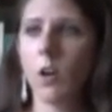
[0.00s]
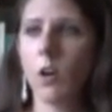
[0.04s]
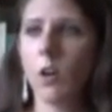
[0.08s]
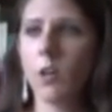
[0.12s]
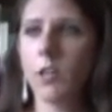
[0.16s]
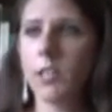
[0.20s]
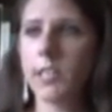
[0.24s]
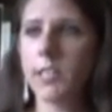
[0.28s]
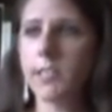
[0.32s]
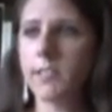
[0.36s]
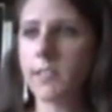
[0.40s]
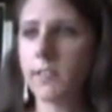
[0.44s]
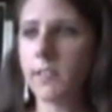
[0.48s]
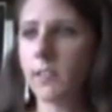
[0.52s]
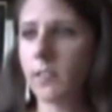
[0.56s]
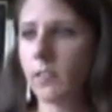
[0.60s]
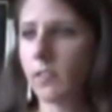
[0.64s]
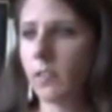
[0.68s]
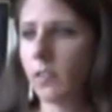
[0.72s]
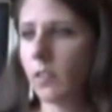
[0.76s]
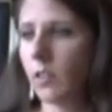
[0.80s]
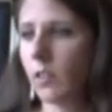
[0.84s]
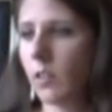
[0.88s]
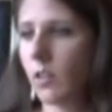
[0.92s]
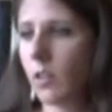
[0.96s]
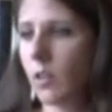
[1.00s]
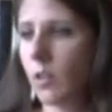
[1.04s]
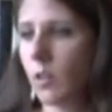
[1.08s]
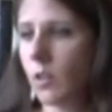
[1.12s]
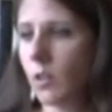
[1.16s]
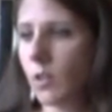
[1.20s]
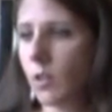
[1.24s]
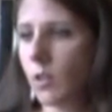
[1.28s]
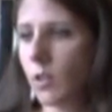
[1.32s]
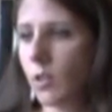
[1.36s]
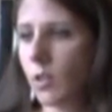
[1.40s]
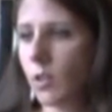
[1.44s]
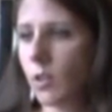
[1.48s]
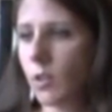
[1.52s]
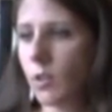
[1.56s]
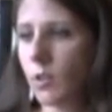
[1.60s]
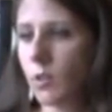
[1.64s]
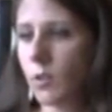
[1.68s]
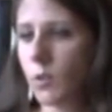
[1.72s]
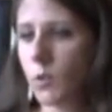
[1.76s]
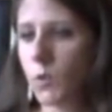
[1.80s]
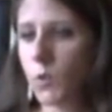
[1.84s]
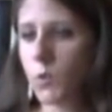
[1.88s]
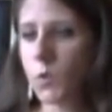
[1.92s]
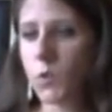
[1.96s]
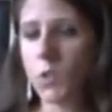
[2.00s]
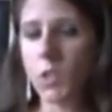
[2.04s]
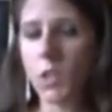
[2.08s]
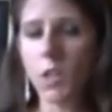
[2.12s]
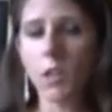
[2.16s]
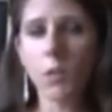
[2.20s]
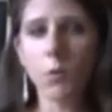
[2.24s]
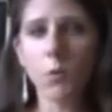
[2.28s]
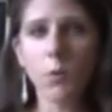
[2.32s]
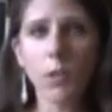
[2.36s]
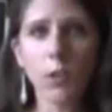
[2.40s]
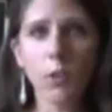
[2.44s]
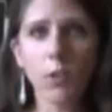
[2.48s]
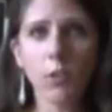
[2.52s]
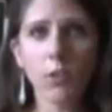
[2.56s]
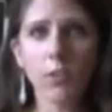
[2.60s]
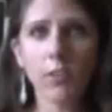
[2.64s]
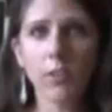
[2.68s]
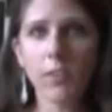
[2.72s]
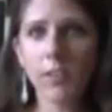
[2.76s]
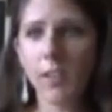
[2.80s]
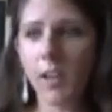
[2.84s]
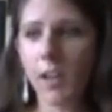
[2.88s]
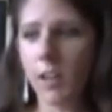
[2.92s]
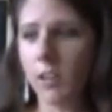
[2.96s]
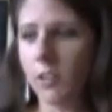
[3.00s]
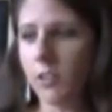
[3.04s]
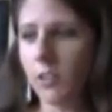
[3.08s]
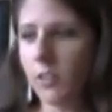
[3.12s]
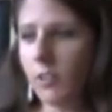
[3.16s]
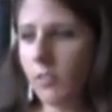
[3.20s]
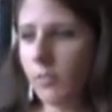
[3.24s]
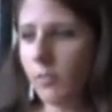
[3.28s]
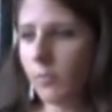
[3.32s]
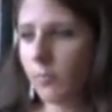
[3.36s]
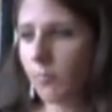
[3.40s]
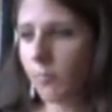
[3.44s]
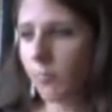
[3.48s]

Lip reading: Alright, so now that we looked at the color